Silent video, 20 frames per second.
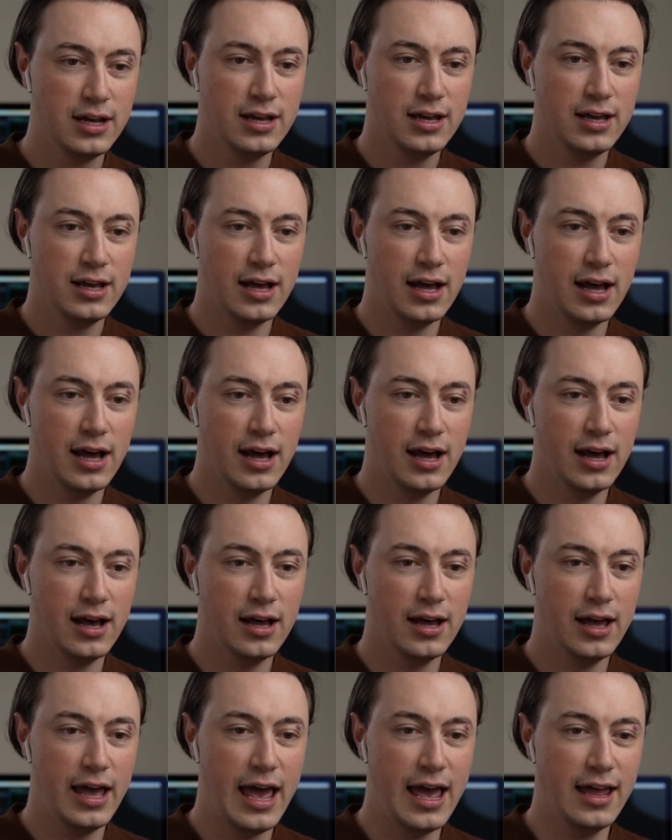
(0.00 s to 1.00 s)

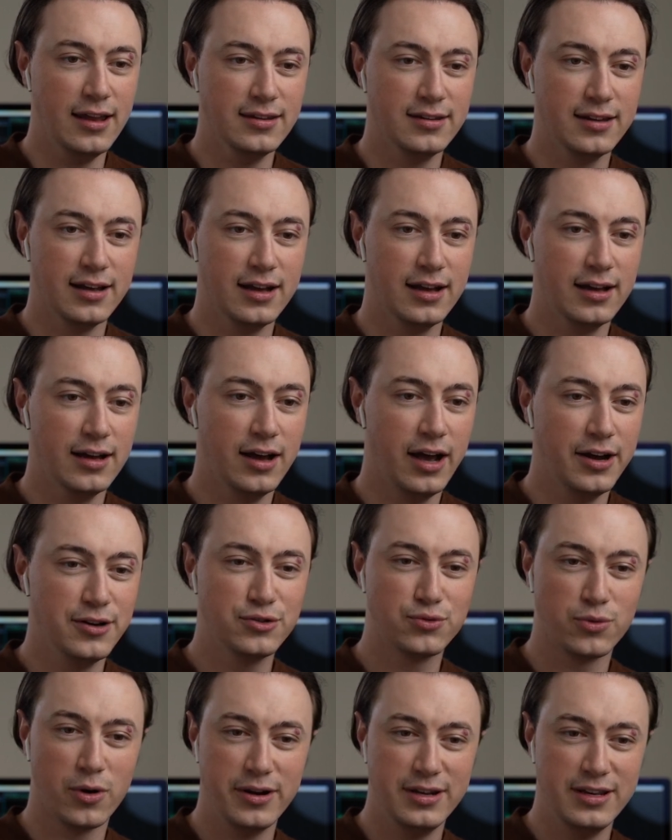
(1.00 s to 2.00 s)
And I just
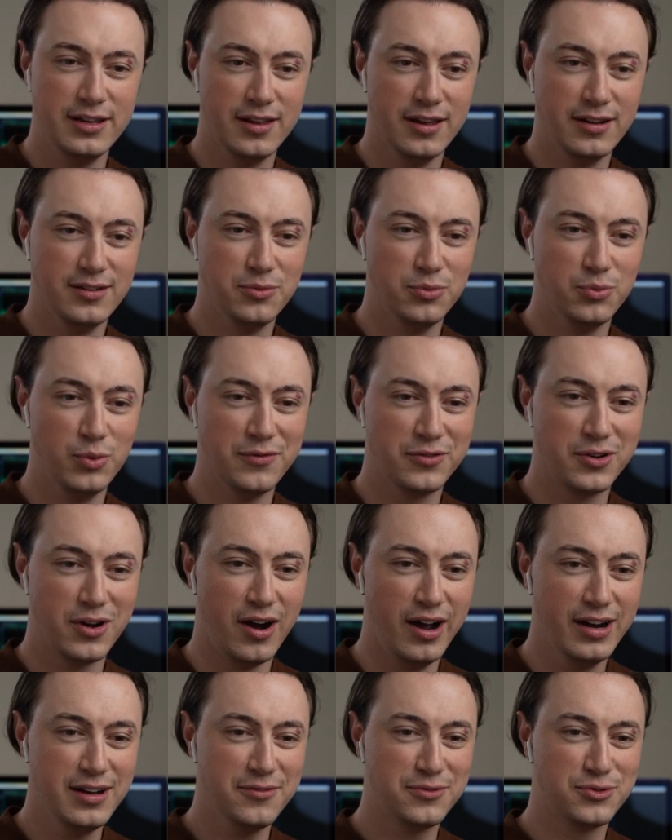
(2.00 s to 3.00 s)
wrote here that we've
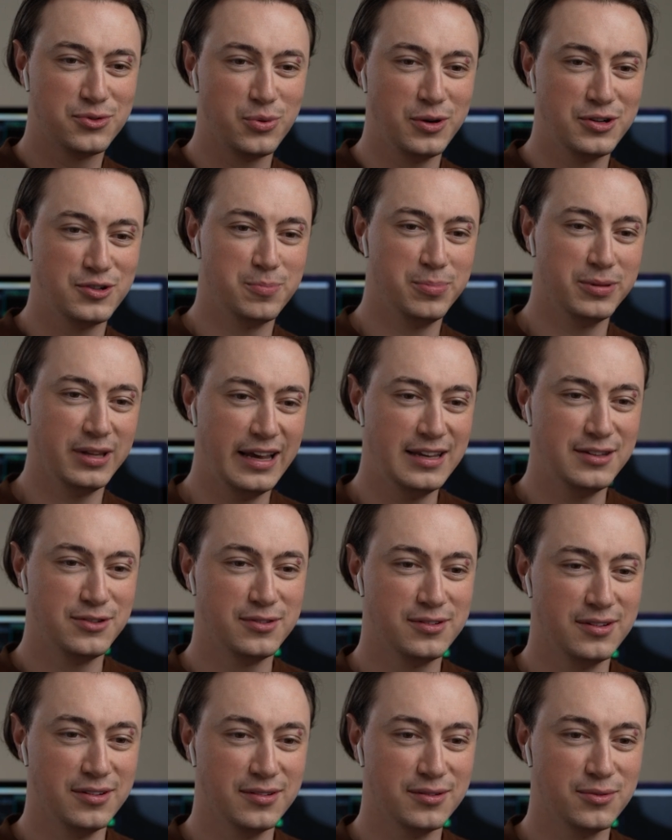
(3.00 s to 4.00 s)
kind of switched
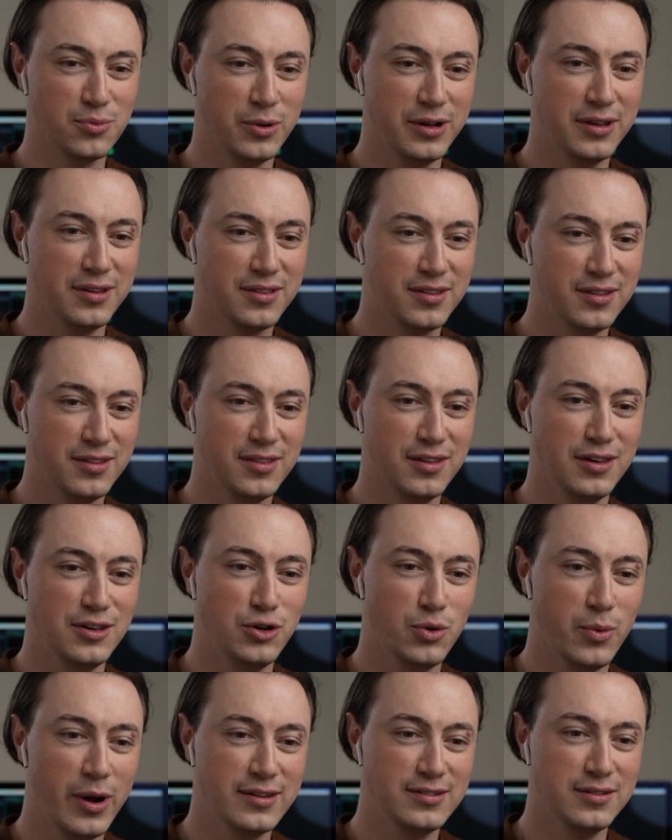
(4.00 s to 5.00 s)
places with the
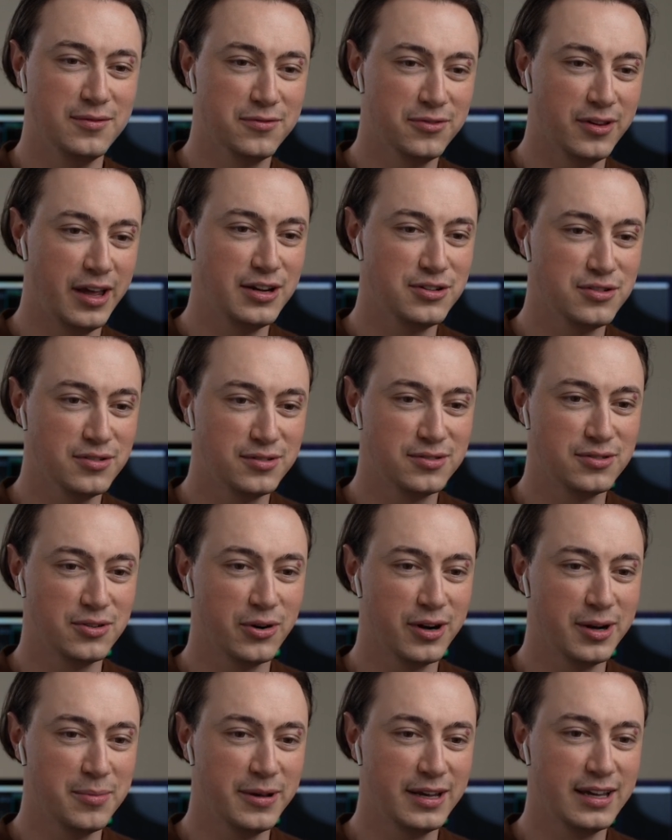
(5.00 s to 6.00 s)
US inflation story,
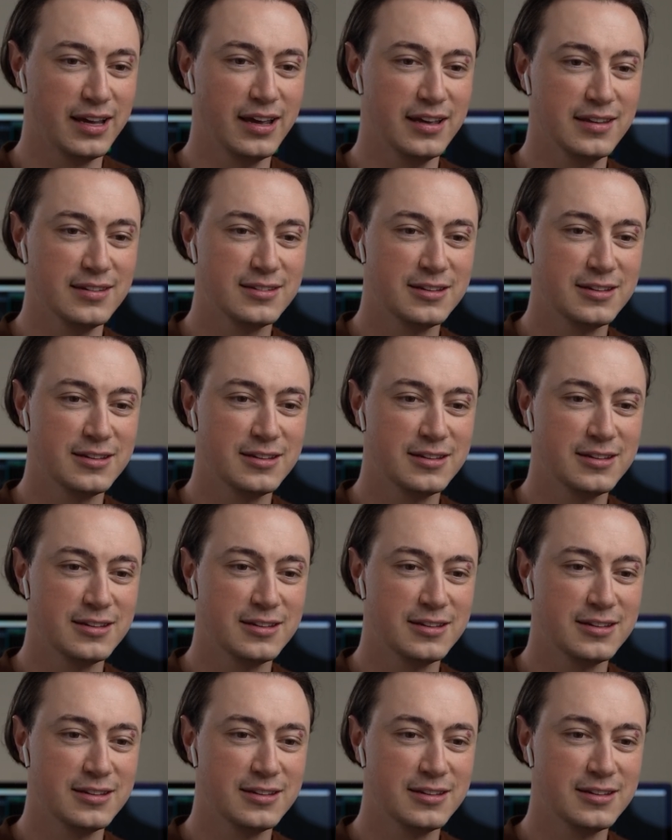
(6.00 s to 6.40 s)
because